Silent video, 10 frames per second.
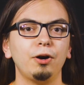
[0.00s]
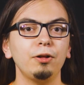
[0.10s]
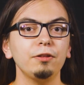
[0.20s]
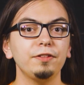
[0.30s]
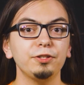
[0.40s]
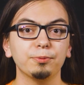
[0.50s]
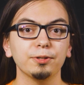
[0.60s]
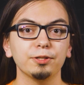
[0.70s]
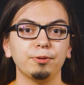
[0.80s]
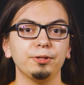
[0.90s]
All of these
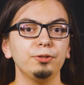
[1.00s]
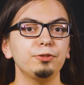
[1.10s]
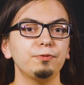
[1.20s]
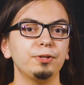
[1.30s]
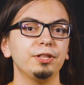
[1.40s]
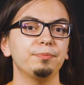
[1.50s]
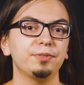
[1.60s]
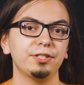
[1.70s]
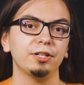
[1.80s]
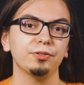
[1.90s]
words, while useful in
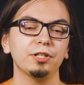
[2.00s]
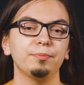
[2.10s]
themselves,